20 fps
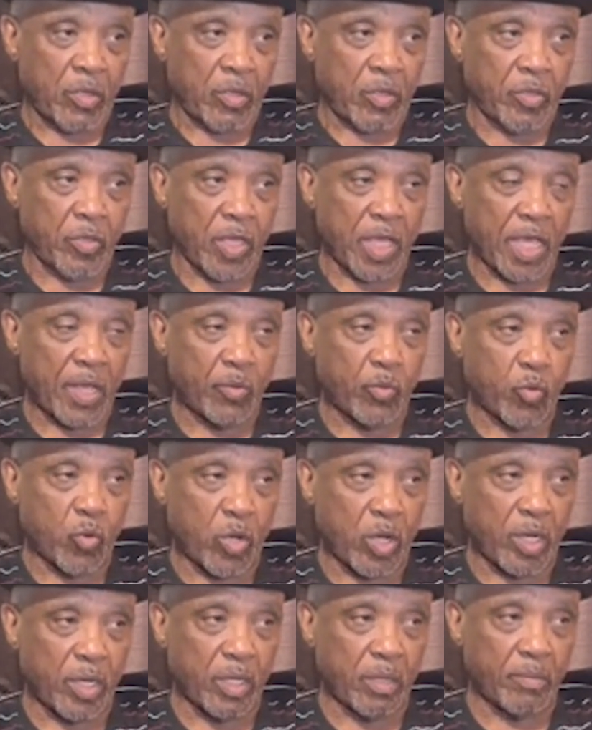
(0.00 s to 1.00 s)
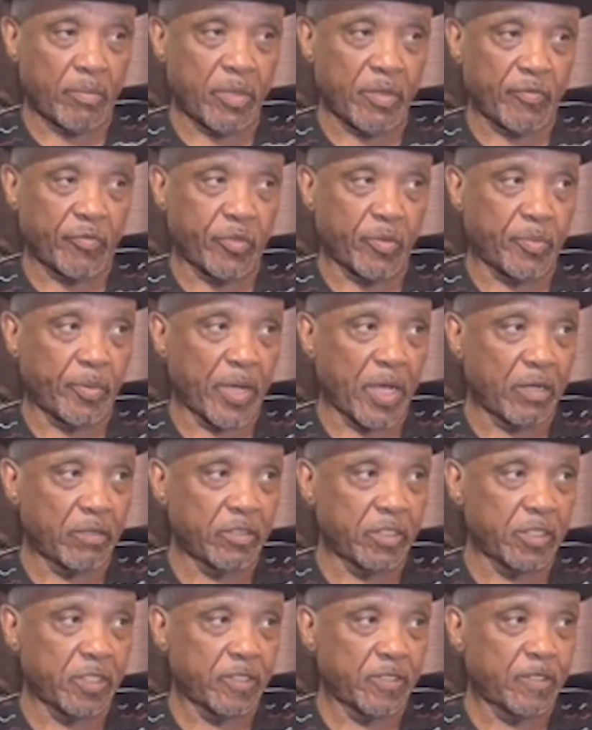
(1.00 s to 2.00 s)
You had one of them if the
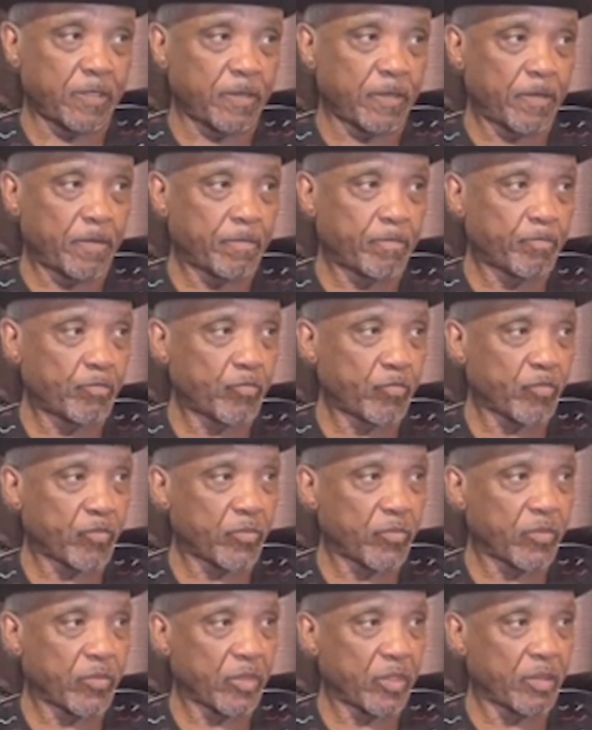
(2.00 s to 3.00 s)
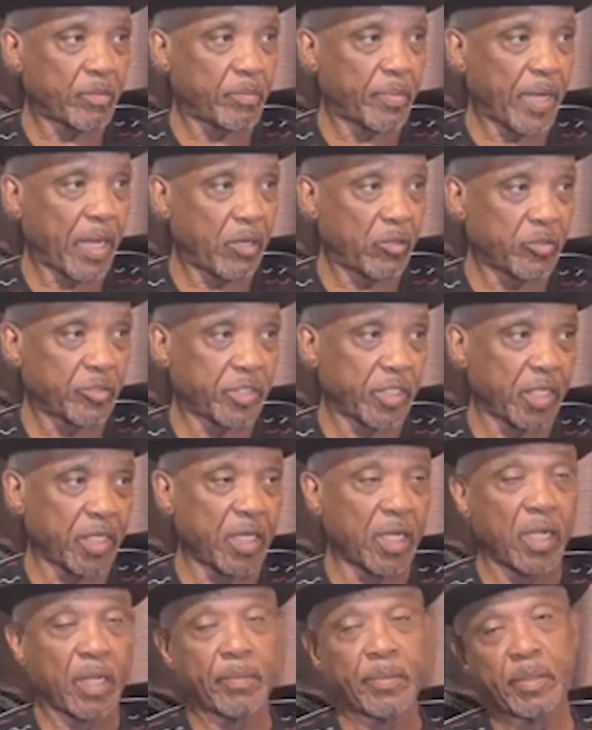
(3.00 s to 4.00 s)
boss, just the boss, they
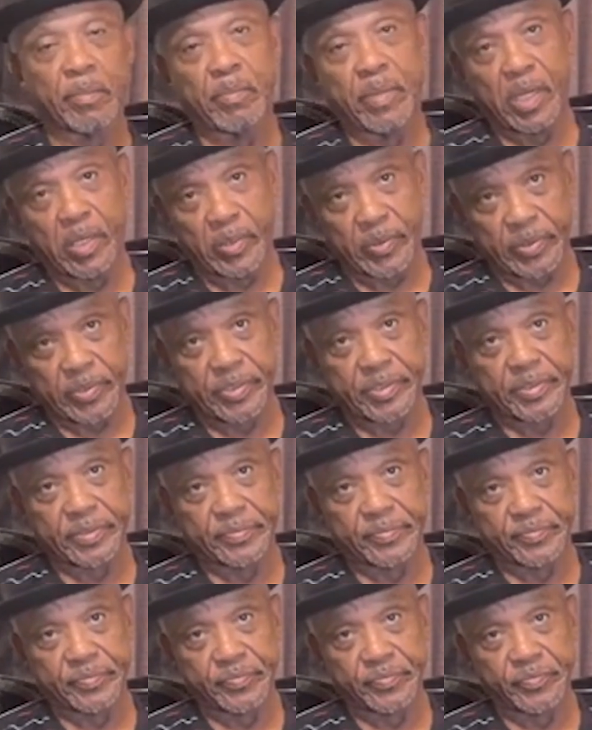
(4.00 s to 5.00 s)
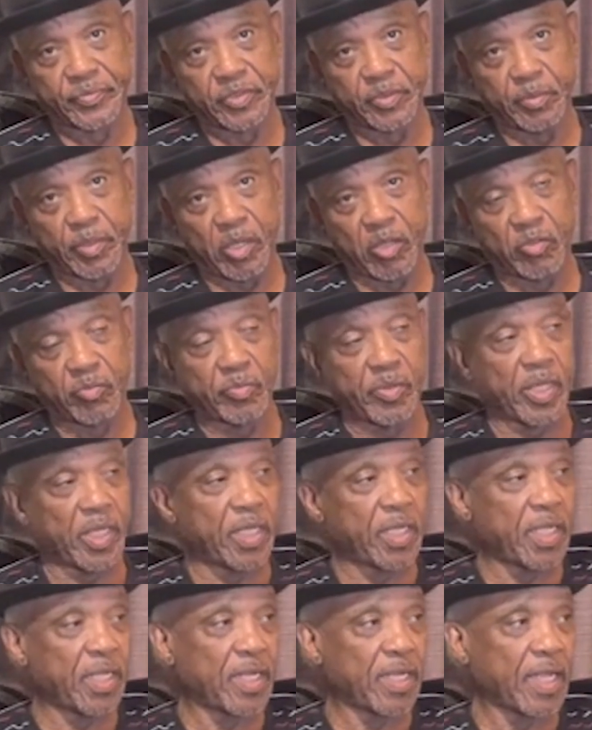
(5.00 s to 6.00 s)
call him the boss. If the boss
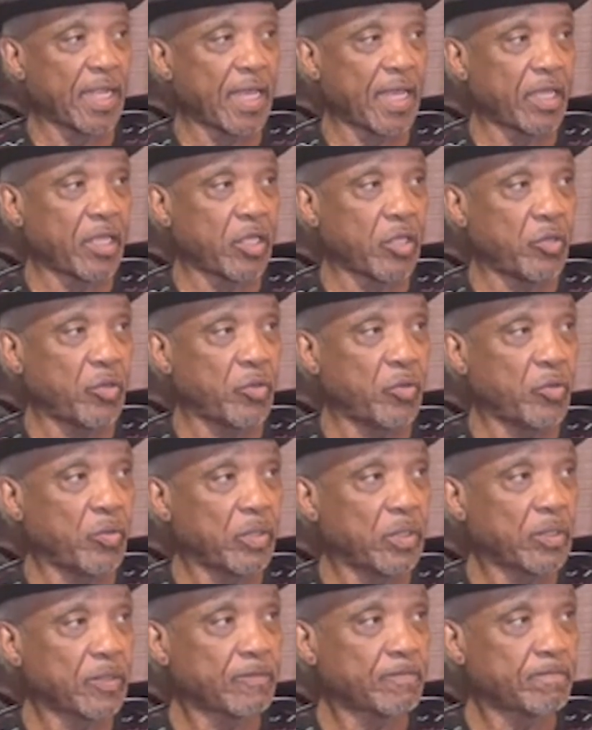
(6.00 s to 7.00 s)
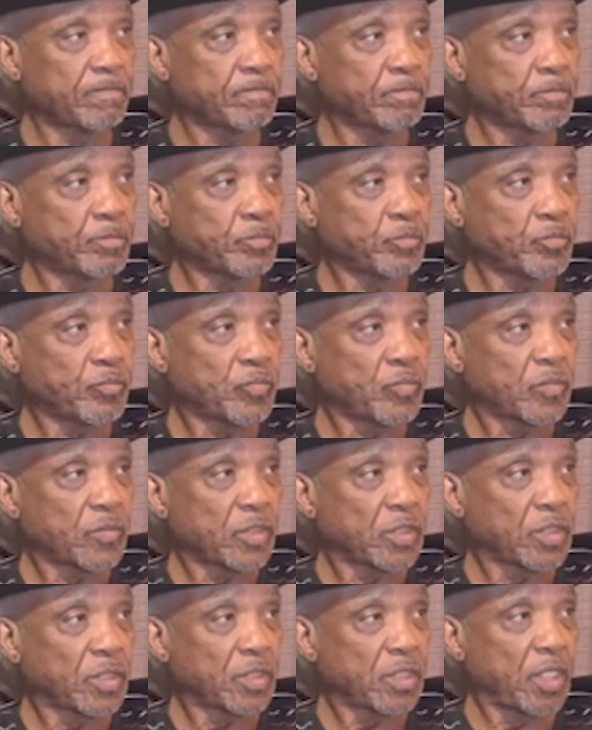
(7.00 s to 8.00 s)
man didn't like you,
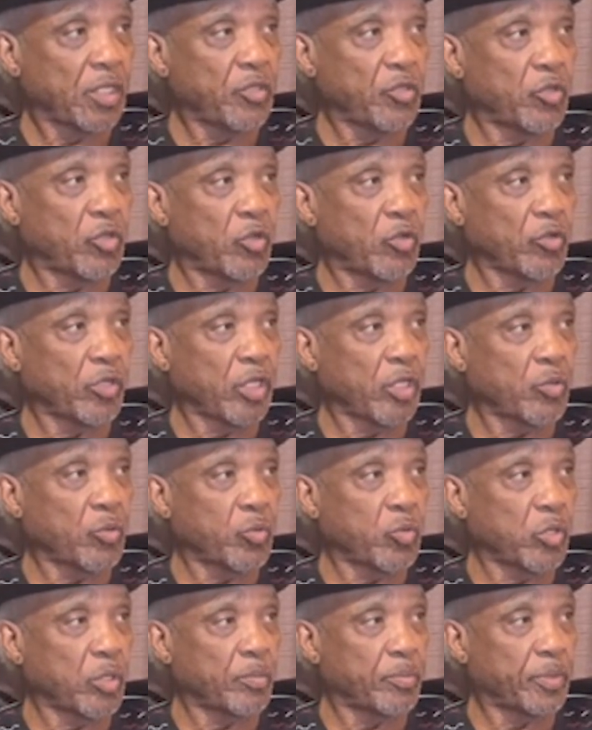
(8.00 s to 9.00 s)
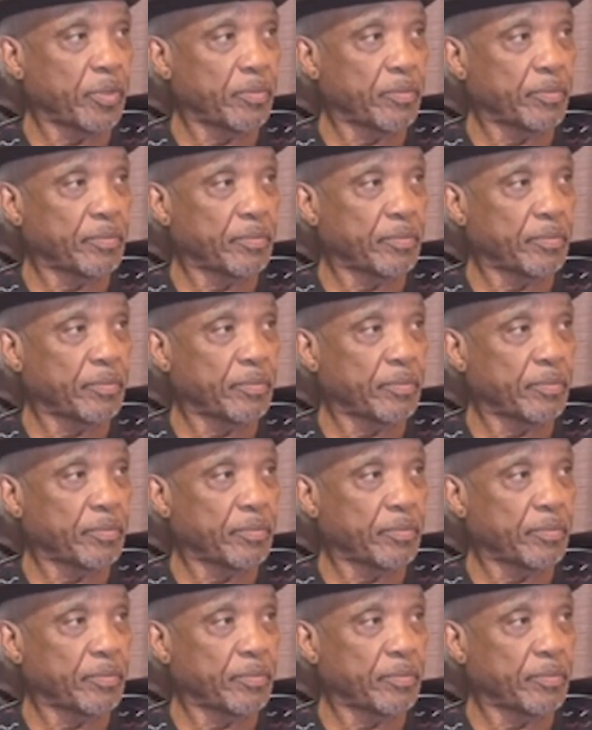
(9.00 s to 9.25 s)
then you're gonna get whooped.